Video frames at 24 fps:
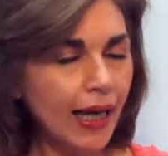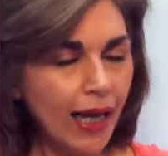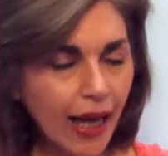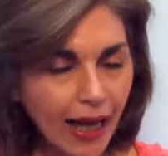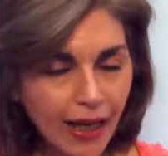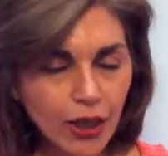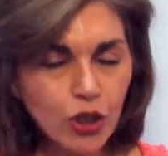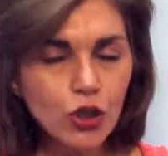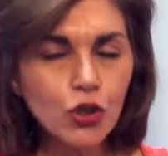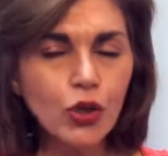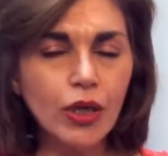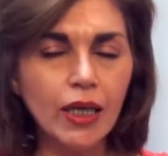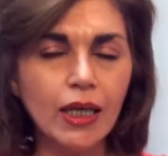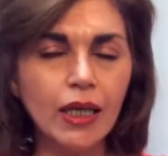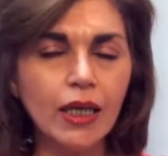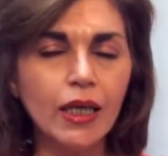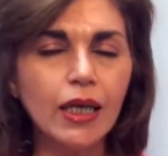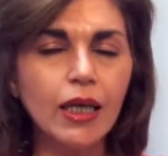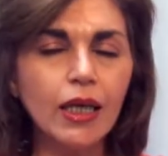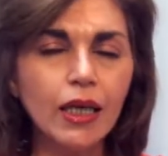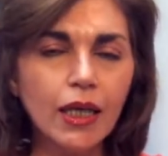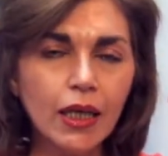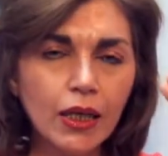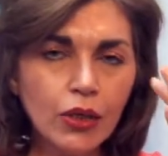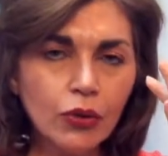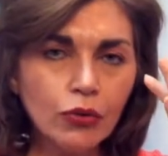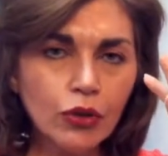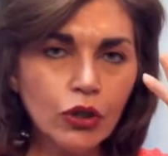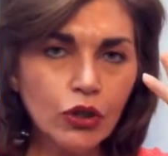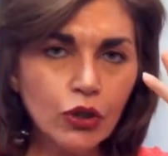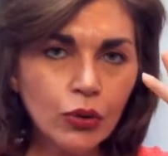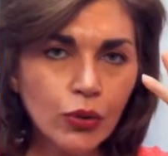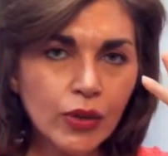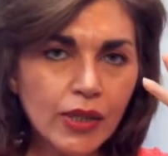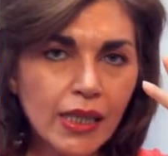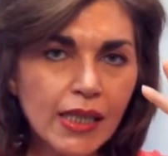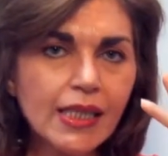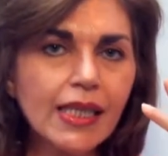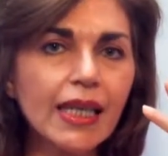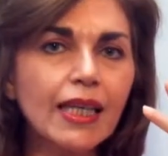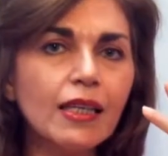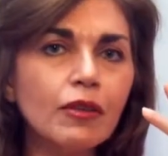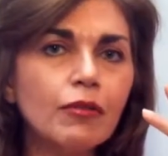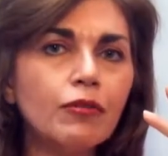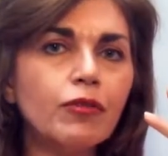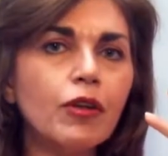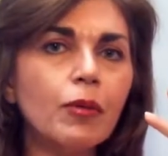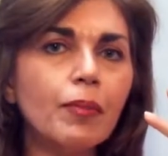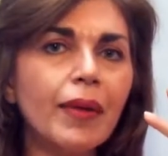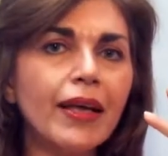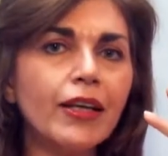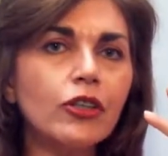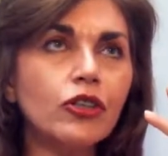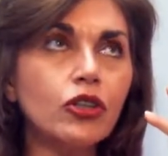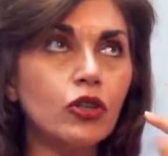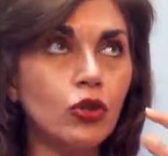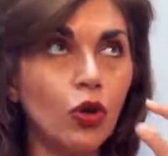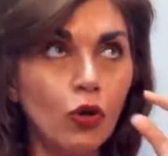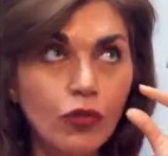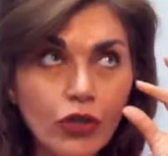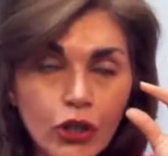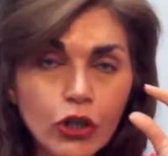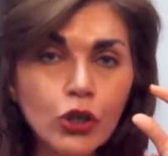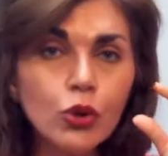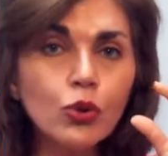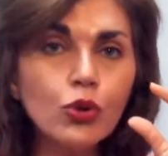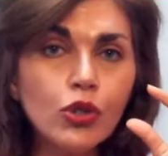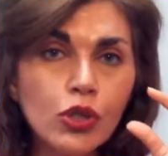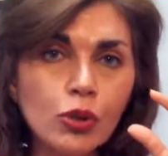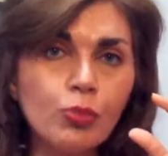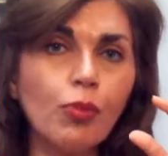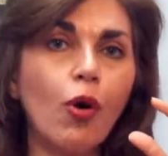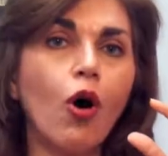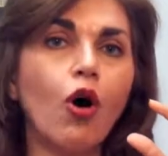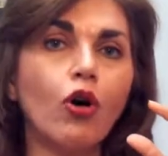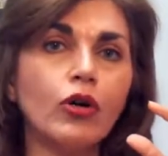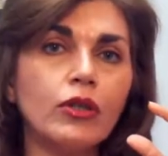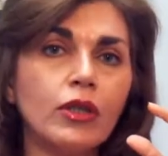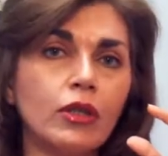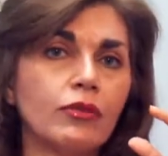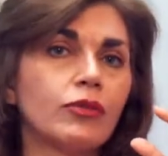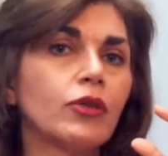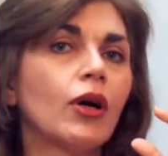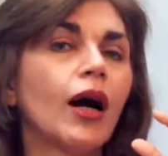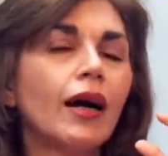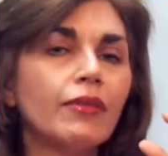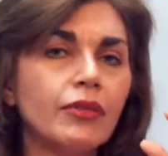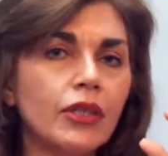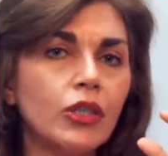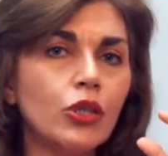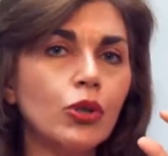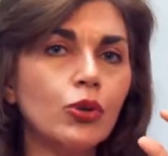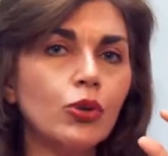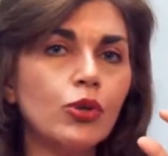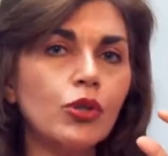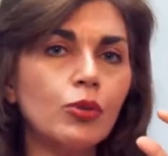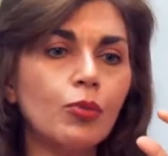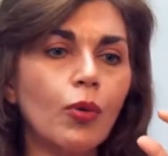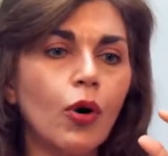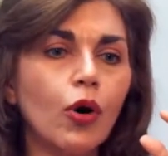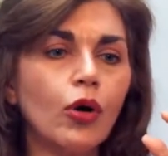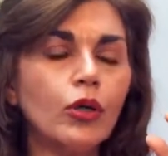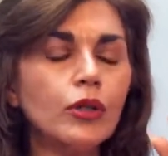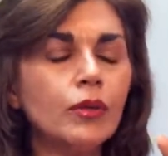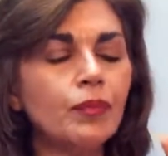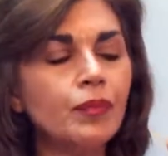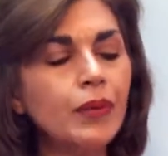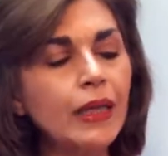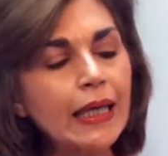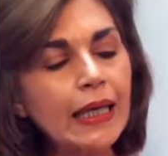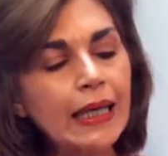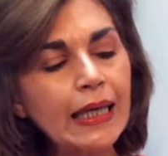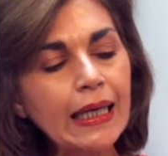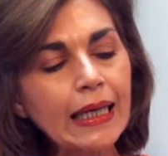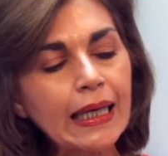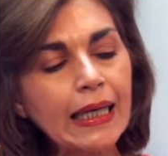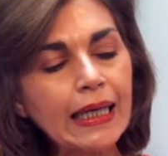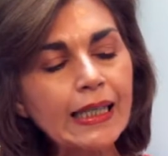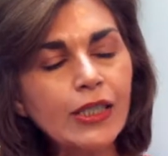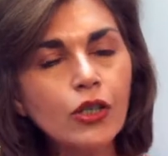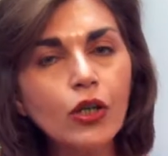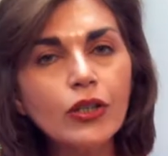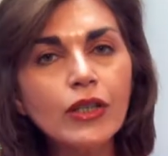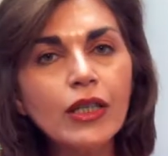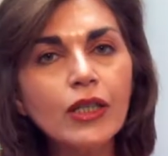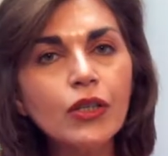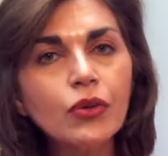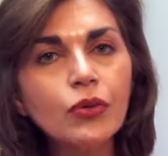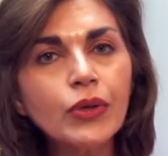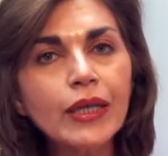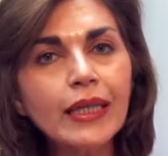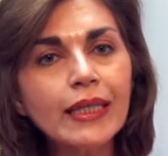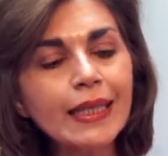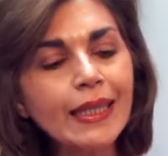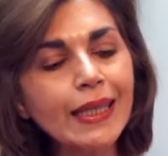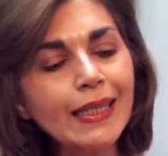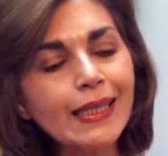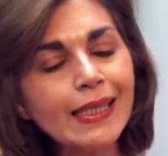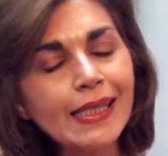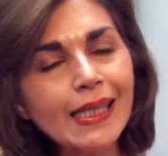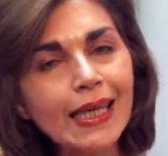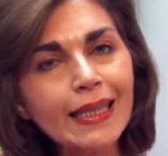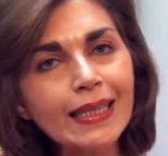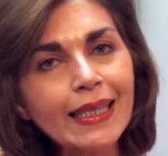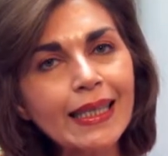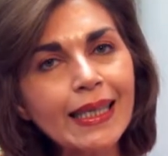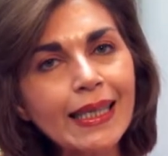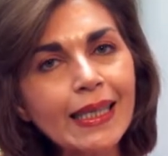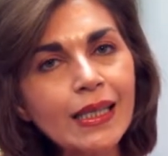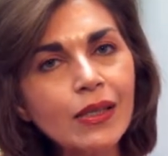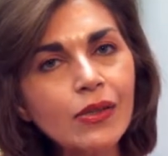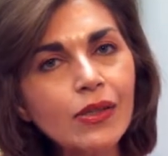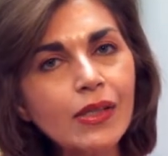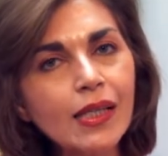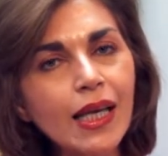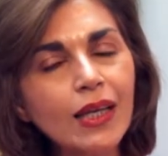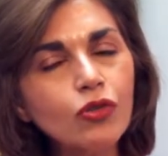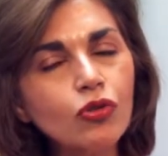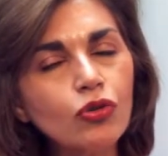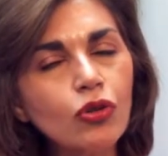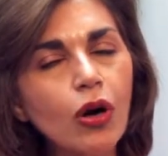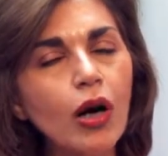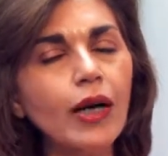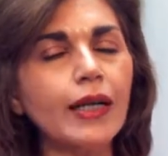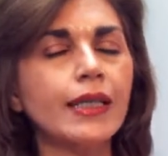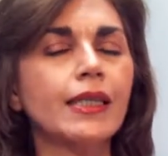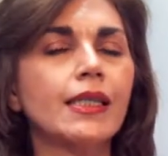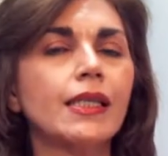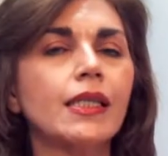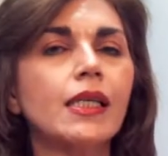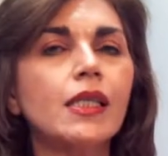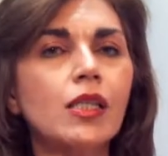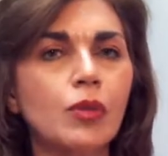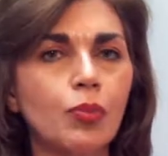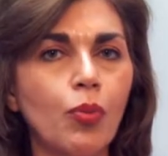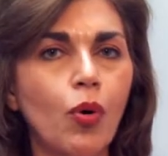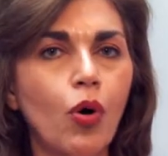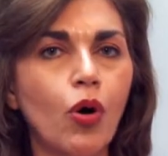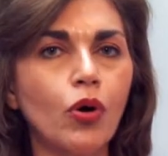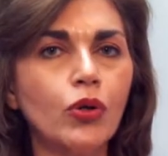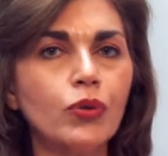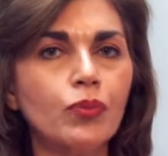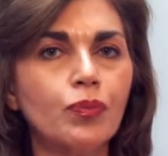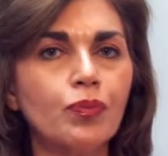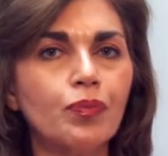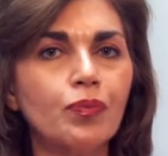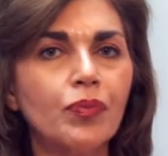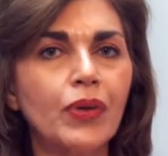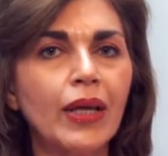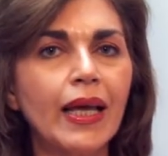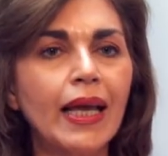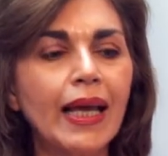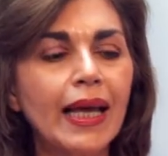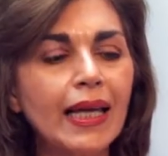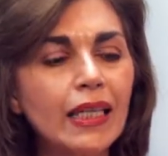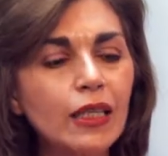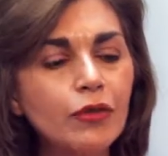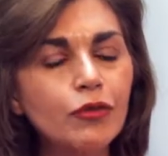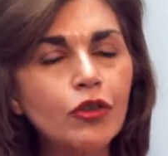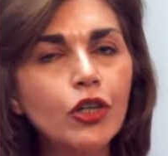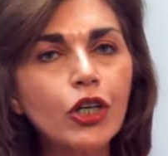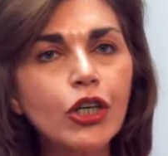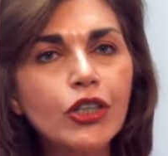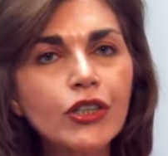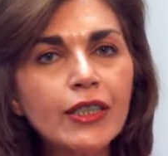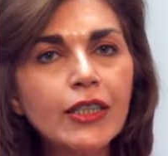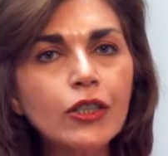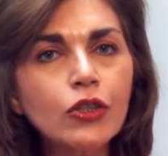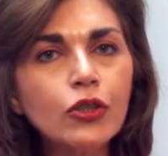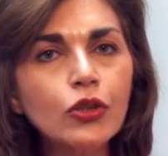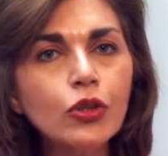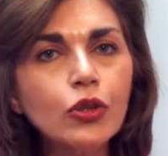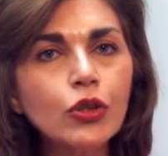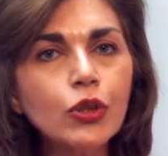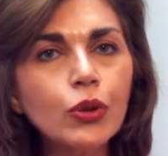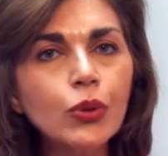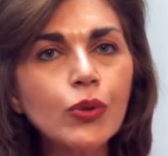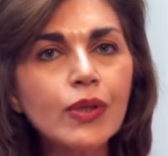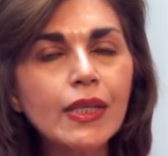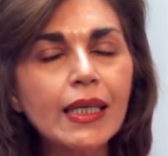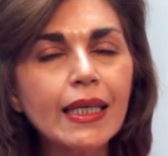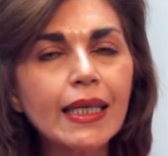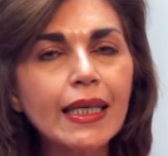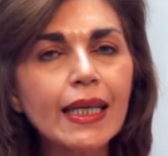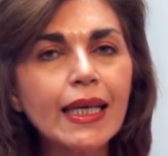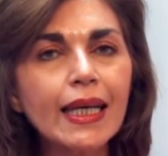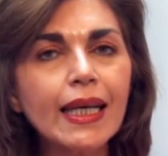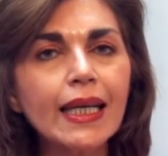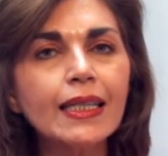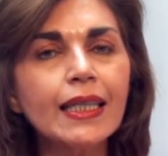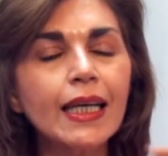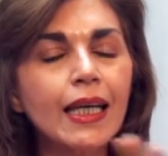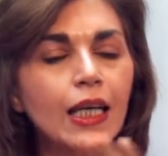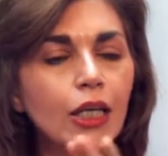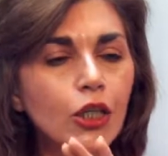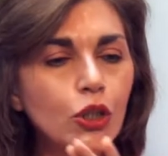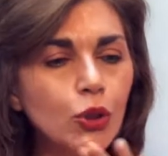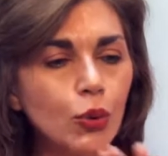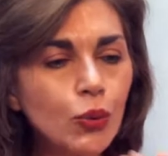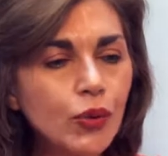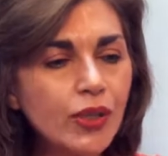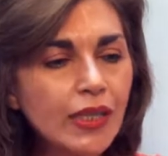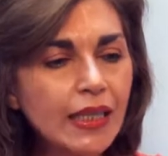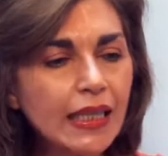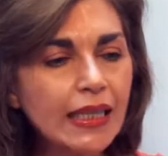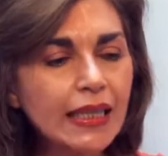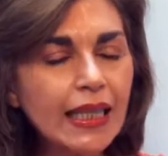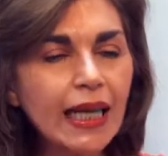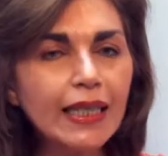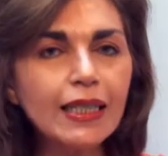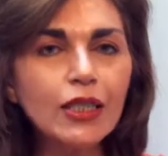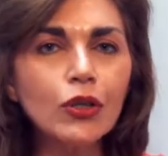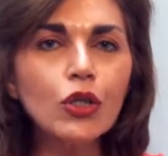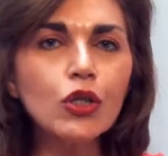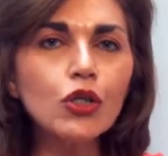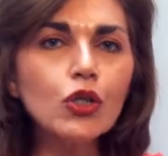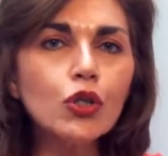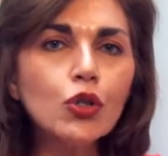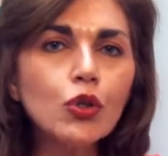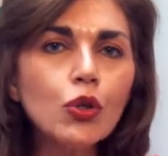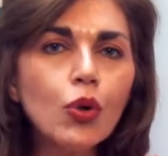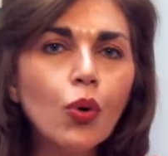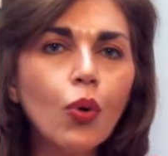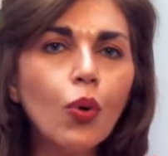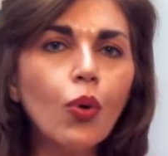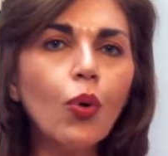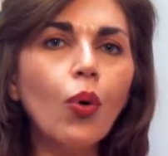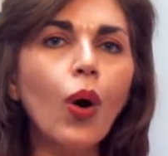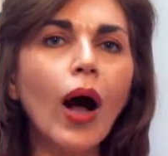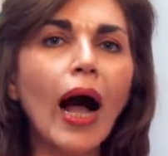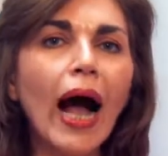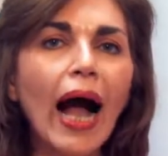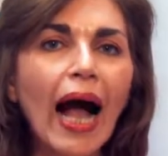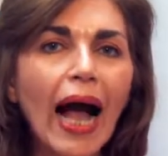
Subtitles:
actually reduces the inflammation of a huge spot, if you have a huge spot. It's got ingredients that heals and dries the spot. And if you continue using it, you see that there is no